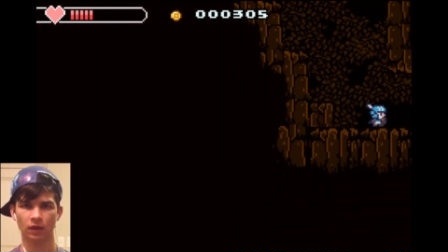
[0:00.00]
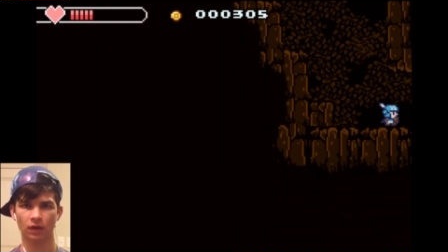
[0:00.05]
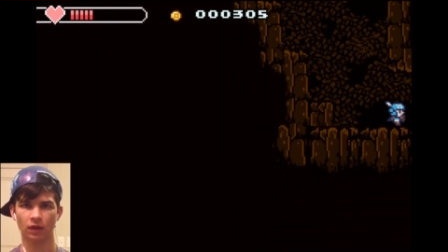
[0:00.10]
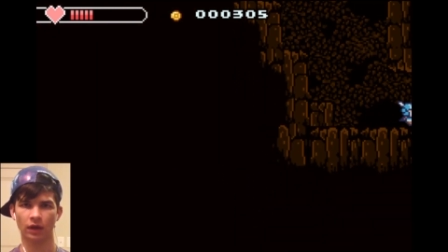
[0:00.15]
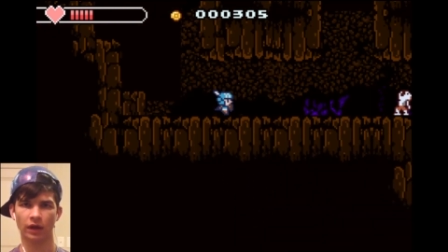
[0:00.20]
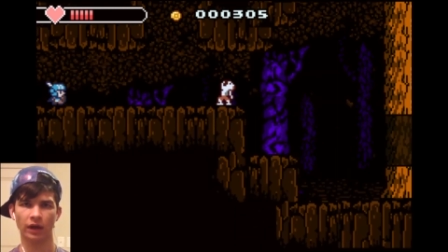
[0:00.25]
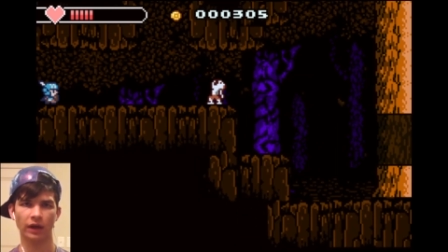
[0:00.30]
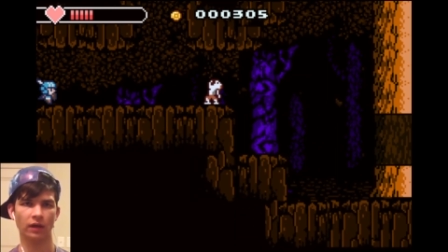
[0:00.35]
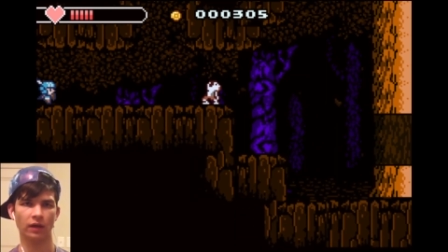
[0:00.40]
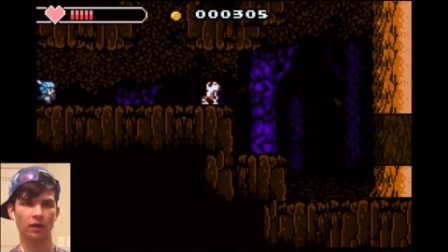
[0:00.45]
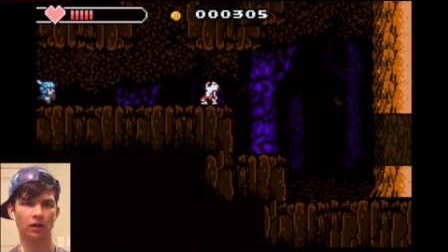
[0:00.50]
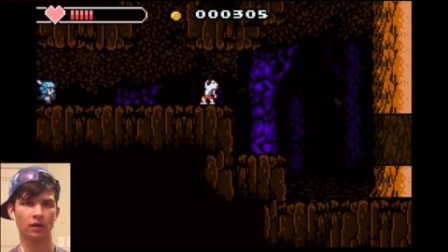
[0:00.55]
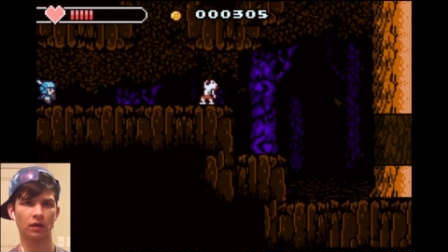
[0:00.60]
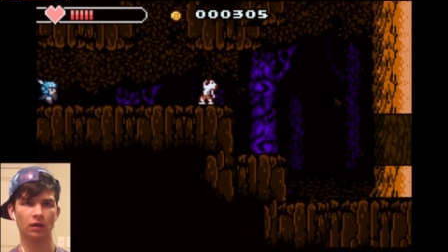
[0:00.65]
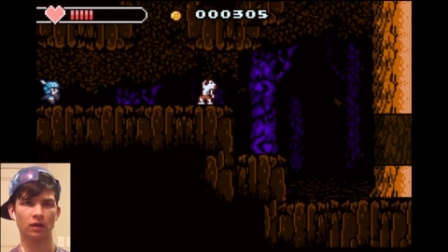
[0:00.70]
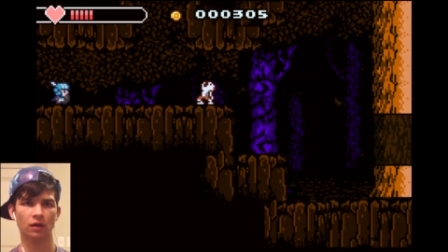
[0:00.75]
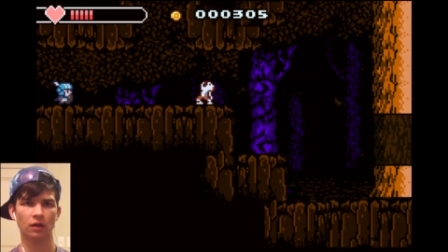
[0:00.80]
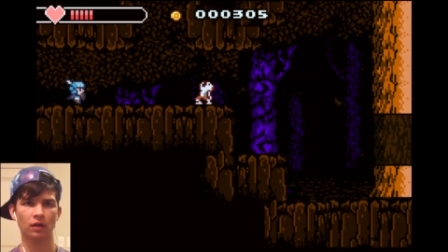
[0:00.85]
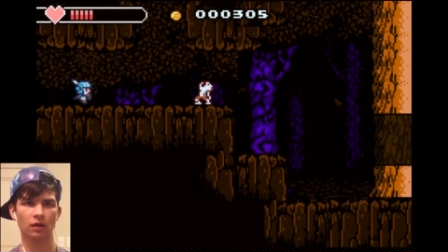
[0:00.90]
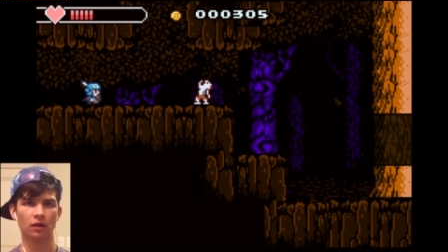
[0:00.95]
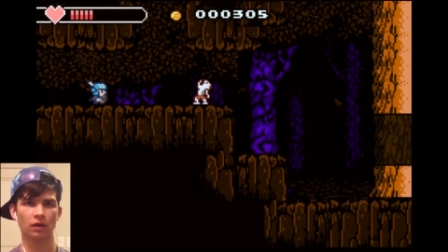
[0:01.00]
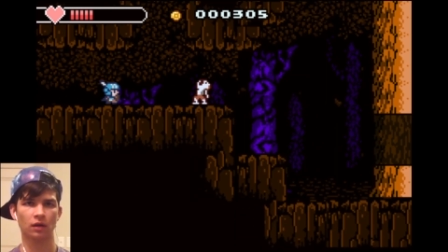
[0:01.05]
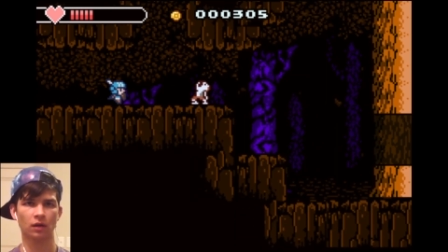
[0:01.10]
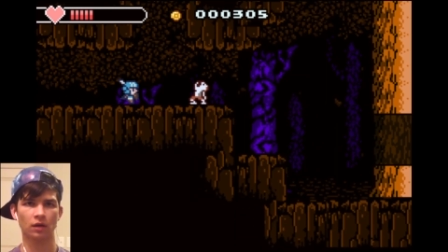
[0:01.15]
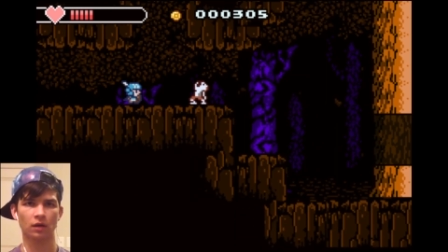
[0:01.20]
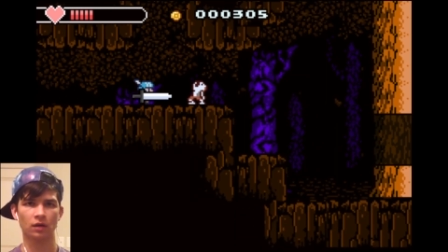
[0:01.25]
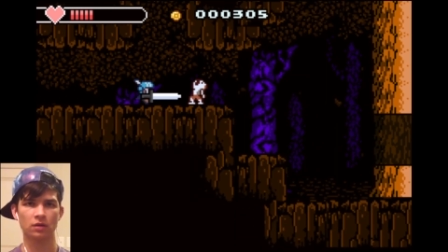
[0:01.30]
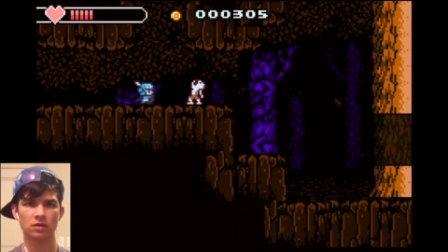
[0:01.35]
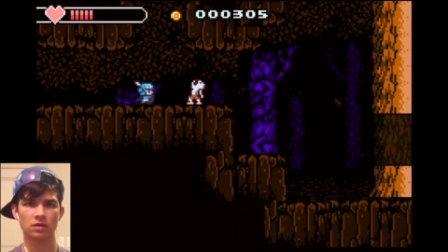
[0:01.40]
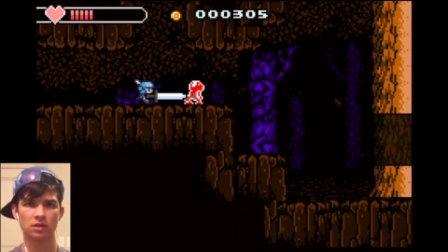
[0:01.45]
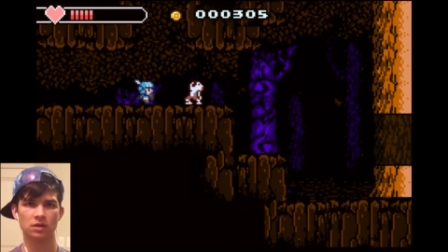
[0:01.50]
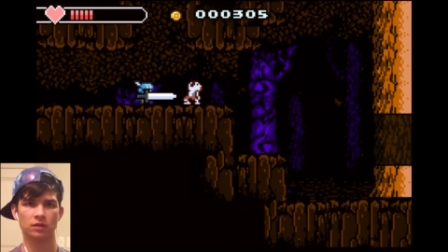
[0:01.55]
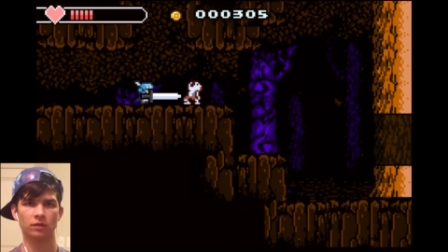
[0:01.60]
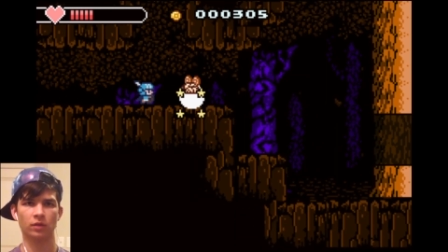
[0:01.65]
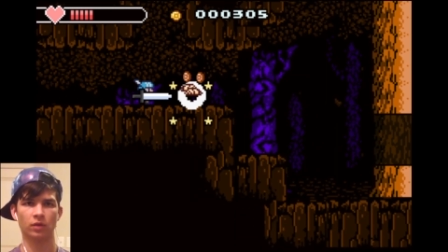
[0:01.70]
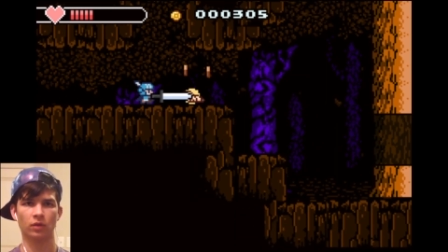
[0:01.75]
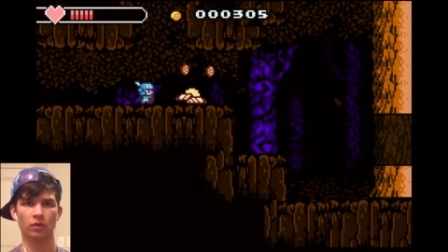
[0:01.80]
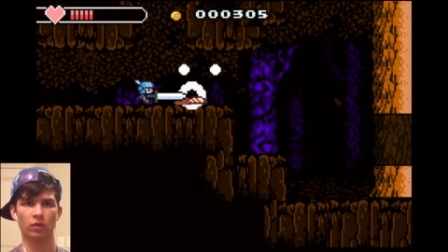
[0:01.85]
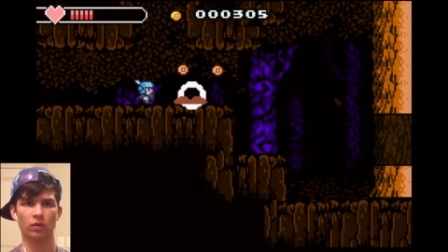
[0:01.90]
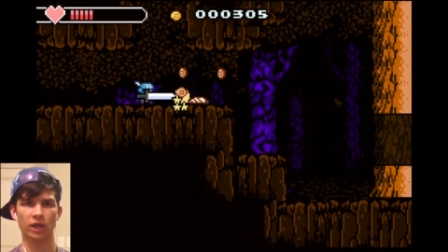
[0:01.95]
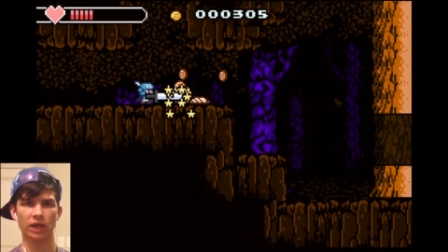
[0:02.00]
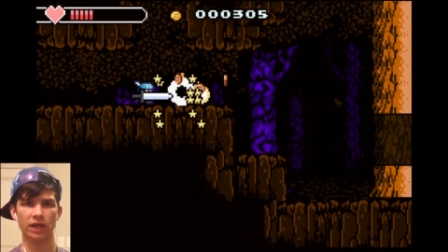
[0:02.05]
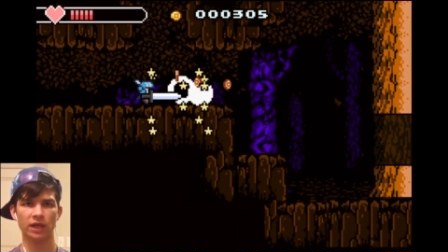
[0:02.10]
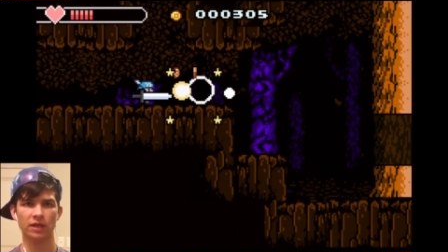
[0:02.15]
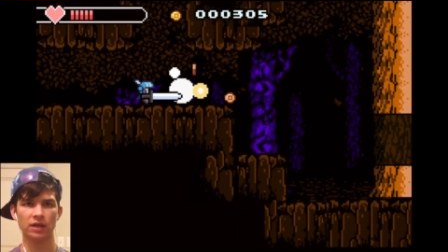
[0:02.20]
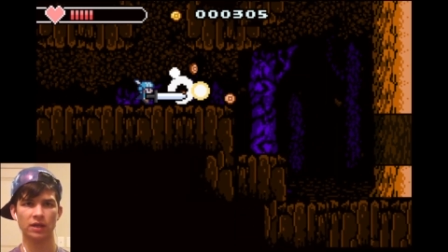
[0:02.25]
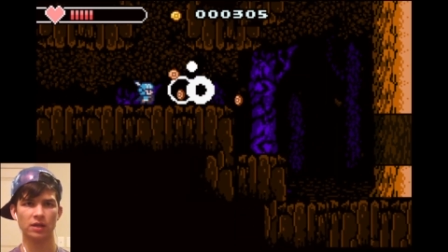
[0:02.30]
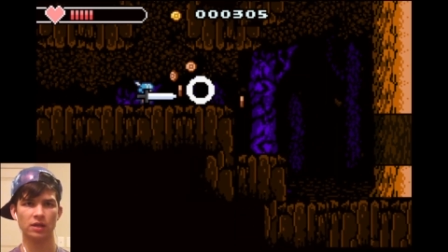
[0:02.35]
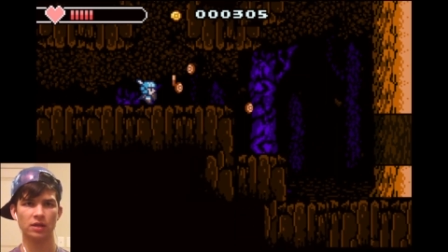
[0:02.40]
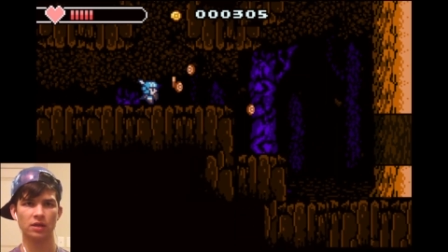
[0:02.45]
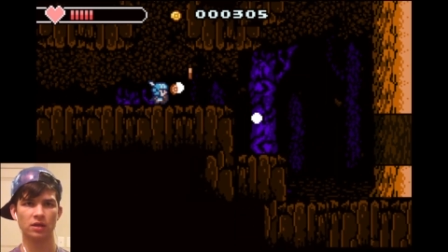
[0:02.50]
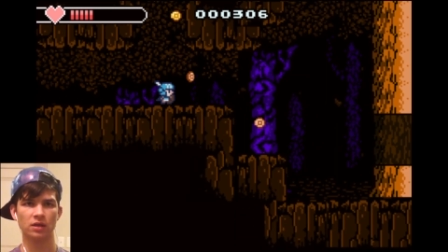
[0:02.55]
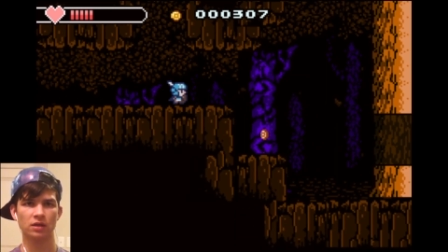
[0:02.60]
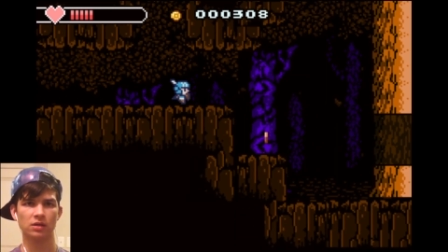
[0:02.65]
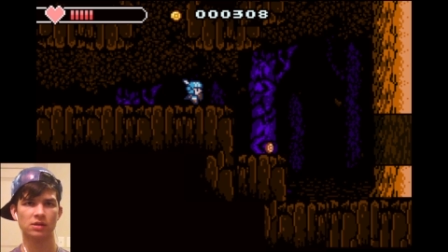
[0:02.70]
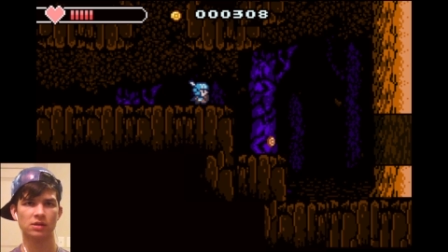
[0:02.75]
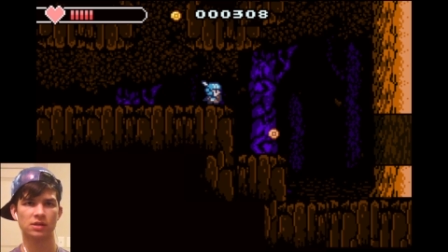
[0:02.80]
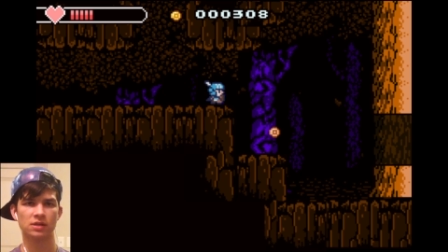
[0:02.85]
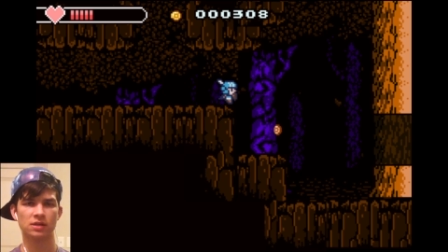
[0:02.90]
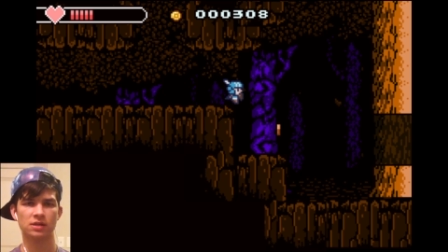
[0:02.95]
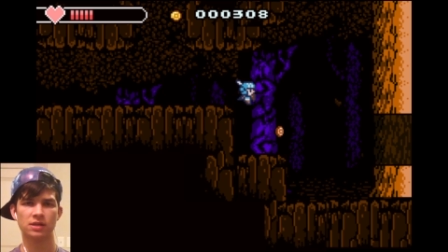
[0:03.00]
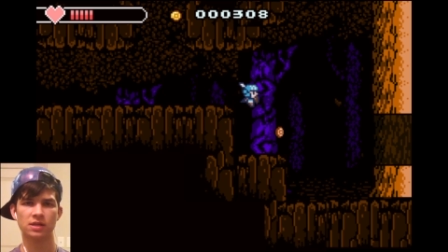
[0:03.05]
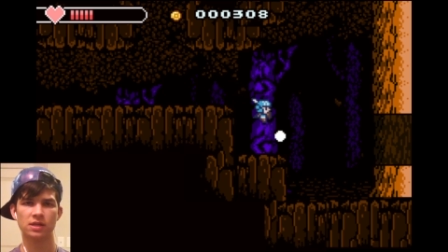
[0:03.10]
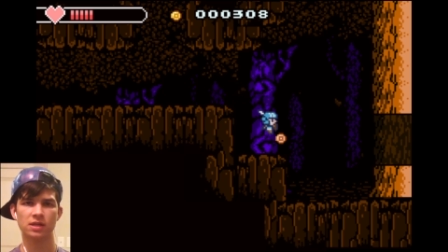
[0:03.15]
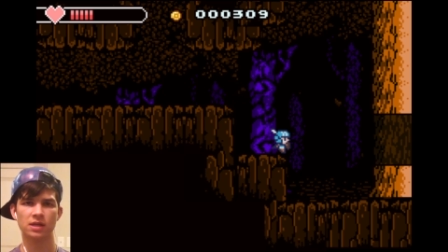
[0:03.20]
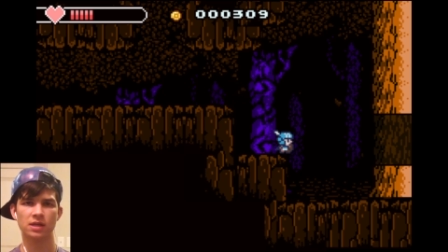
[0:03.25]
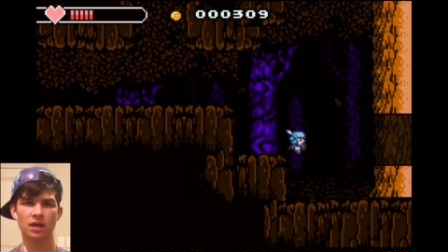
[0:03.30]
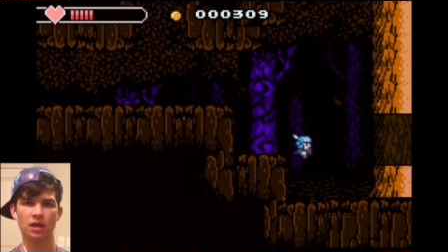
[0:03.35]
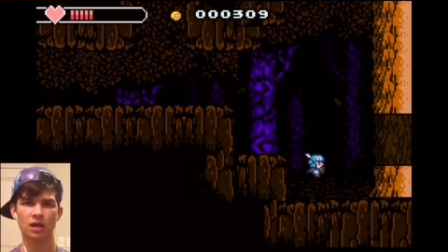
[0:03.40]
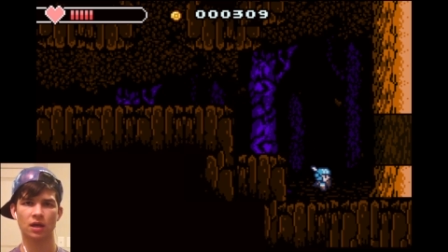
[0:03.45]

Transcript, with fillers: Alright. So we'll go right here and see